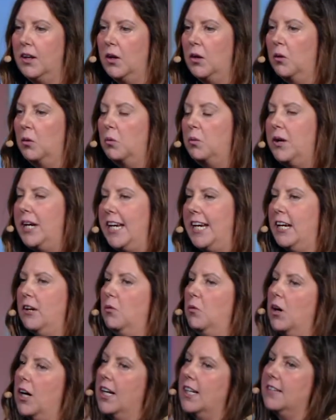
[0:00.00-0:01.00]
We
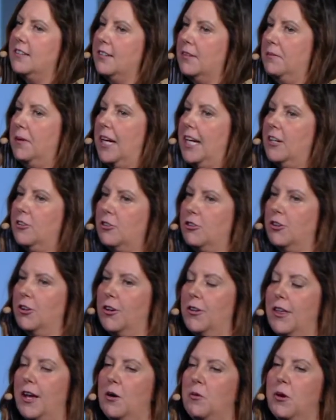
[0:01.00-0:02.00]
want to make sure
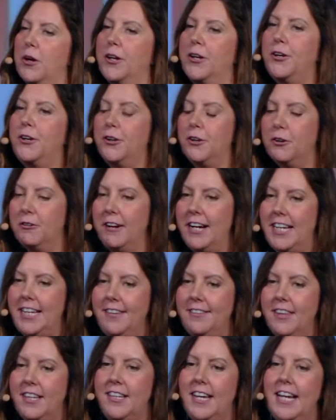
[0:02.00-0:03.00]
that we're
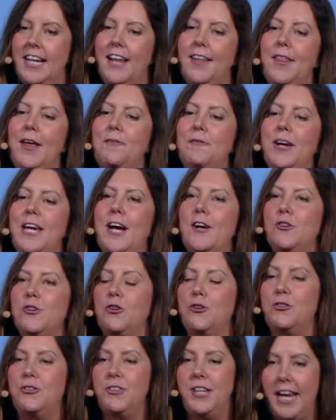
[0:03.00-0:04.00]
curating the data, that we
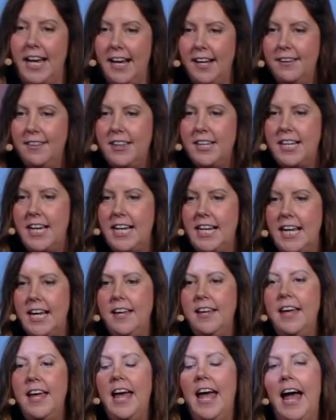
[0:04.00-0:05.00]
understand the data,
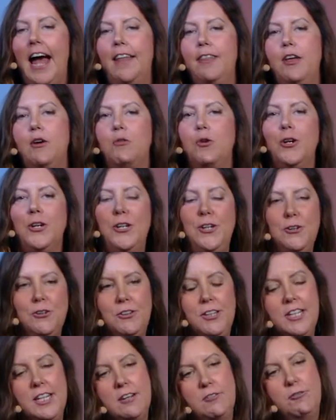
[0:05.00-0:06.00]
and that we're
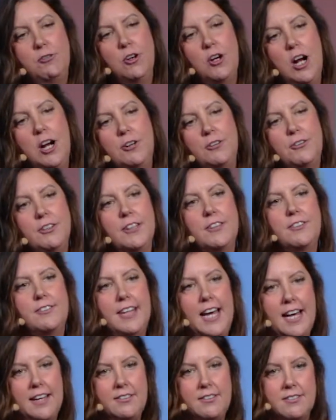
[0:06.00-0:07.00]
using it for our
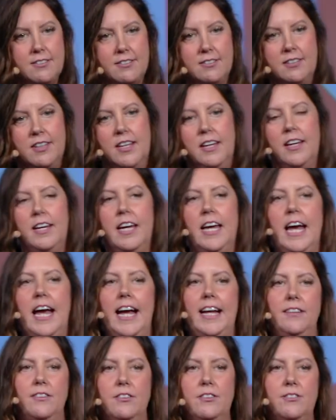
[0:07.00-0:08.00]
success
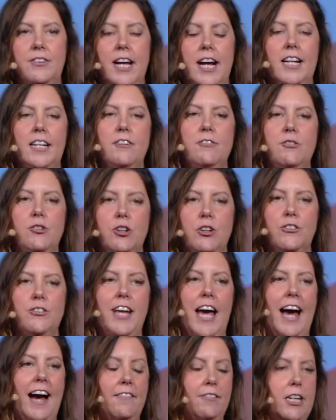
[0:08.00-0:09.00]
instead of just
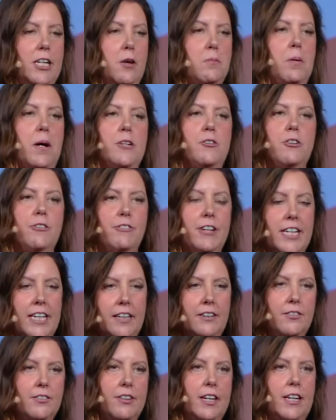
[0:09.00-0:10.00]
having a bunch of it
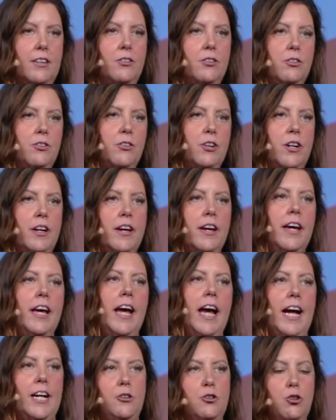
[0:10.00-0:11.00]
exist
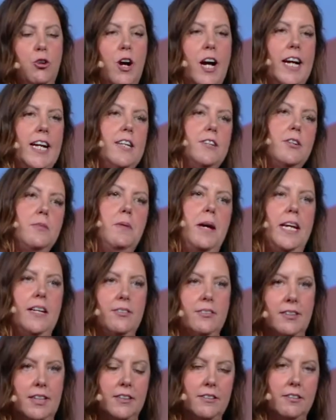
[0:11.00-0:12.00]
and trying to make
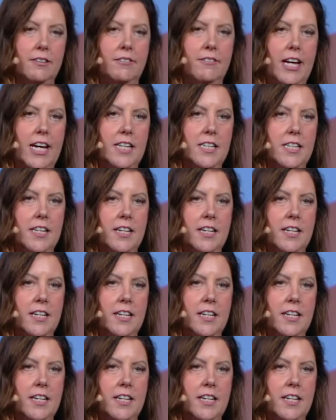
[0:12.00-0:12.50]
sense of it